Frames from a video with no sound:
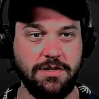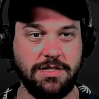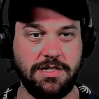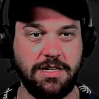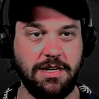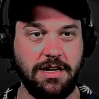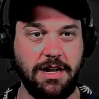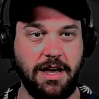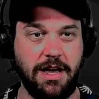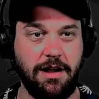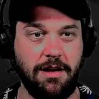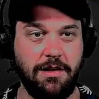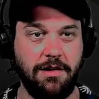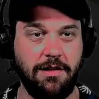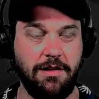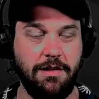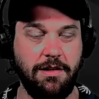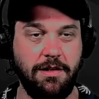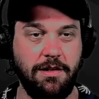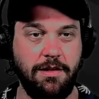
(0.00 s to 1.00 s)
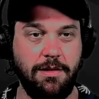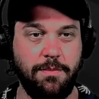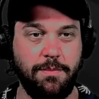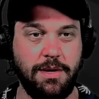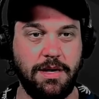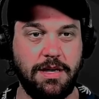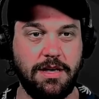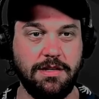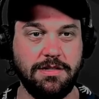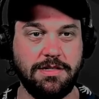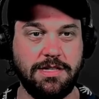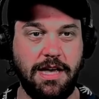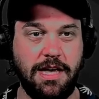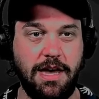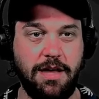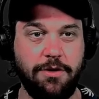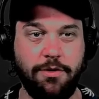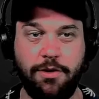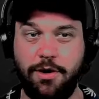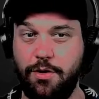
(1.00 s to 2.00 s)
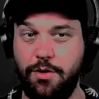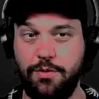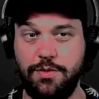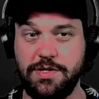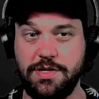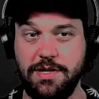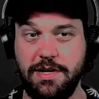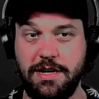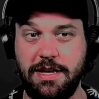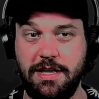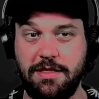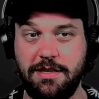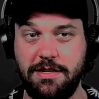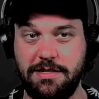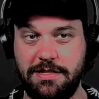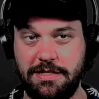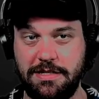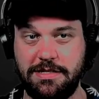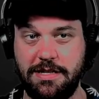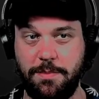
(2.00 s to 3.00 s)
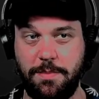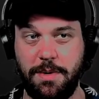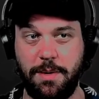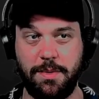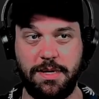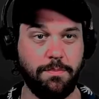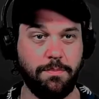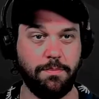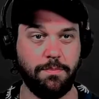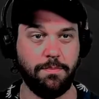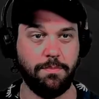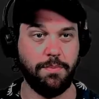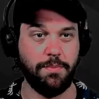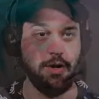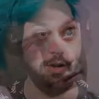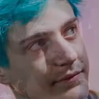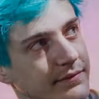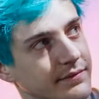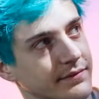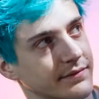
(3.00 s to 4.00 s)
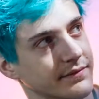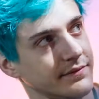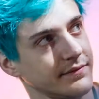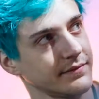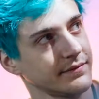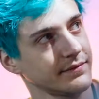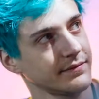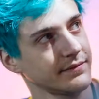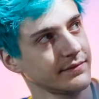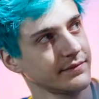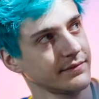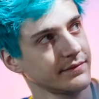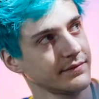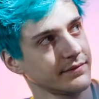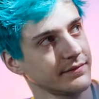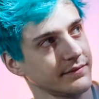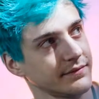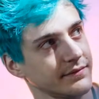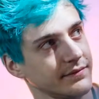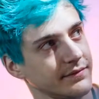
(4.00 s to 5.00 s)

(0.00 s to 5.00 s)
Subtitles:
tonight, because I don't know who's going to get this except maybe Doug. Boom. Question number 1. This is the